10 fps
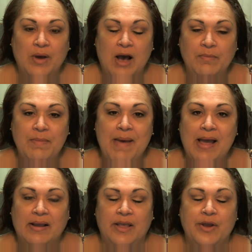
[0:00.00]
I'll be
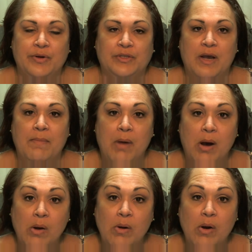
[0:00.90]
back here
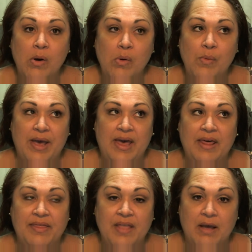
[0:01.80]
tomorrow
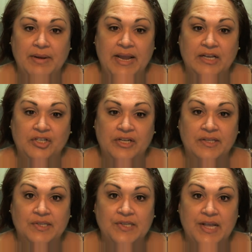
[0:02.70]
with
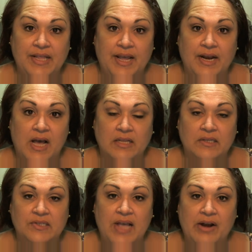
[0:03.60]
nominations, and then
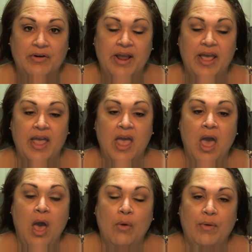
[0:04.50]
on Saturday
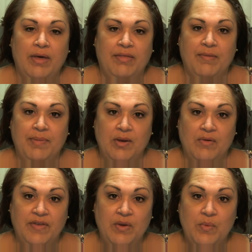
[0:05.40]
with the
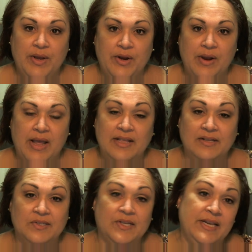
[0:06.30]
POV winner, and
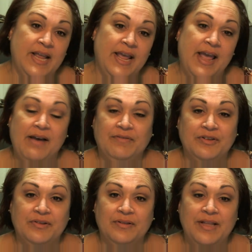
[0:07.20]
then Sunday
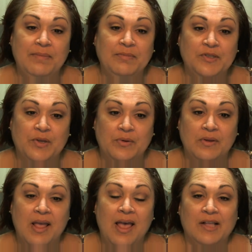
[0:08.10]
after the episode.
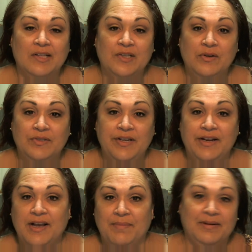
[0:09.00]
So see you
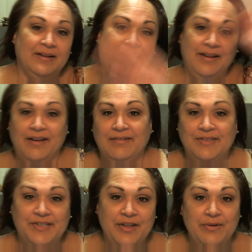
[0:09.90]
in a couple of, you know,
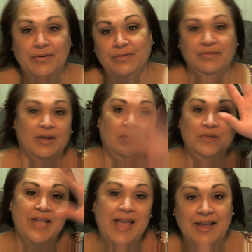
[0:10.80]
see you
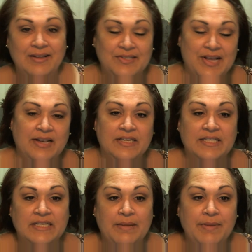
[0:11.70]
those days. And
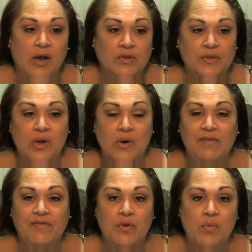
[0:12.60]
let me also know
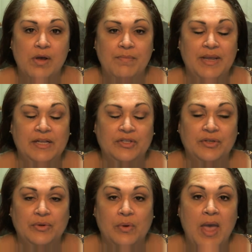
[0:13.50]
if you want me
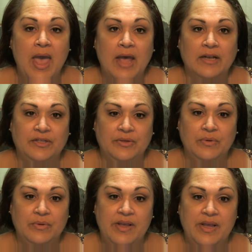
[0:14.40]
to
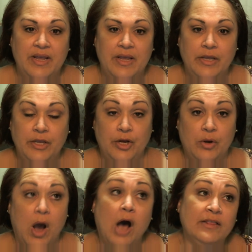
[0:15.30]
do the, you
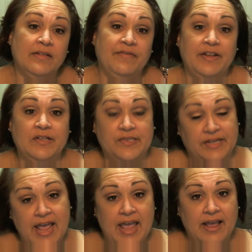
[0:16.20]
know, on the feeds
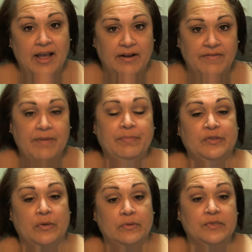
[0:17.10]
today kind of
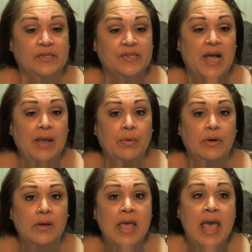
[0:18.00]
episodes, because I
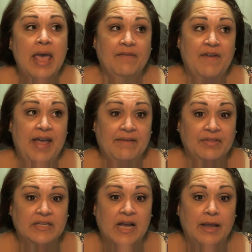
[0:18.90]
will, if I
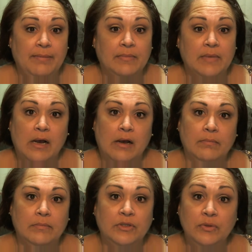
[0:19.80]
have the time,
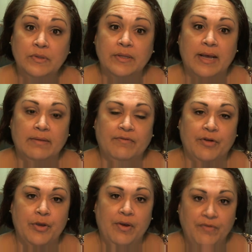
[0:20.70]
do that
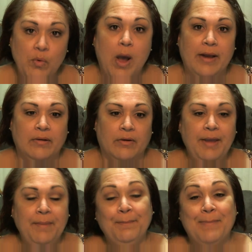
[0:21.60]
for you if you want. All
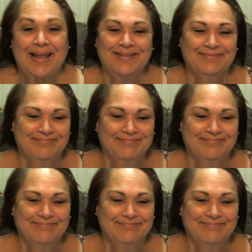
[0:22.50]
right, bye.